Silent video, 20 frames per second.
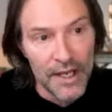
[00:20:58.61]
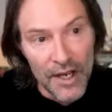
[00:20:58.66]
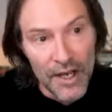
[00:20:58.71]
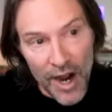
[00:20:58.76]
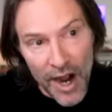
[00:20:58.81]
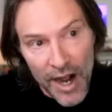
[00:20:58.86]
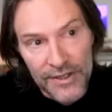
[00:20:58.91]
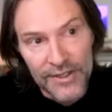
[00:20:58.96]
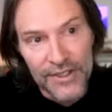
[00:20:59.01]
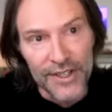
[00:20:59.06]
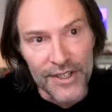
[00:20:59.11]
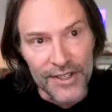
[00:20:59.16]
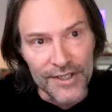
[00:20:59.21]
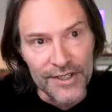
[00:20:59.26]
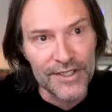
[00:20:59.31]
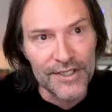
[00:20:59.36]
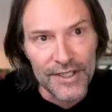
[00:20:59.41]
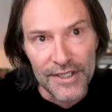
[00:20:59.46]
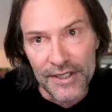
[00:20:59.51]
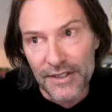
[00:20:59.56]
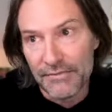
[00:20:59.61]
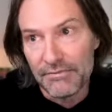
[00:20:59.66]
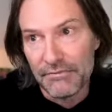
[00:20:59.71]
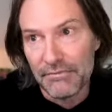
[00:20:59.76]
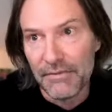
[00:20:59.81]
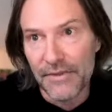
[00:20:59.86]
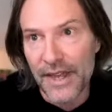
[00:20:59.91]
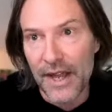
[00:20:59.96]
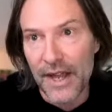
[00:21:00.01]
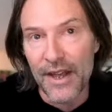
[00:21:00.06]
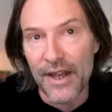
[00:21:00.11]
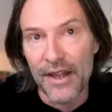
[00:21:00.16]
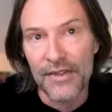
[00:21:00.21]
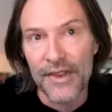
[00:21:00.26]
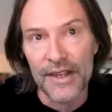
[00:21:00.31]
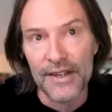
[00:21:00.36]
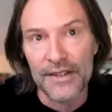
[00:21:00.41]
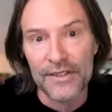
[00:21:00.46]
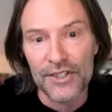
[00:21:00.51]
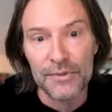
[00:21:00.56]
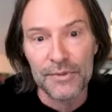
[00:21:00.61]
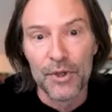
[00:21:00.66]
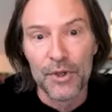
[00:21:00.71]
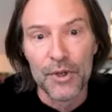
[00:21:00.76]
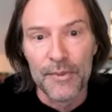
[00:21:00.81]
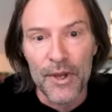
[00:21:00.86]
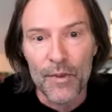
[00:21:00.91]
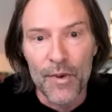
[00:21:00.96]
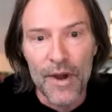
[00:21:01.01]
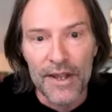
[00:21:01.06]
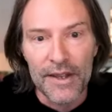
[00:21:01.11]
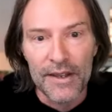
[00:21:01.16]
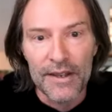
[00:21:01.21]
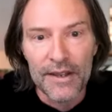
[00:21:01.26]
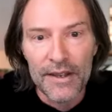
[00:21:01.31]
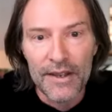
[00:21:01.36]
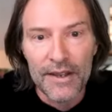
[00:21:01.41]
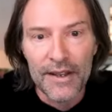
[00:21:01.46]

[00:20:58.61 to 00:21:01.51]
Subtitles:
concerts that just blew me away.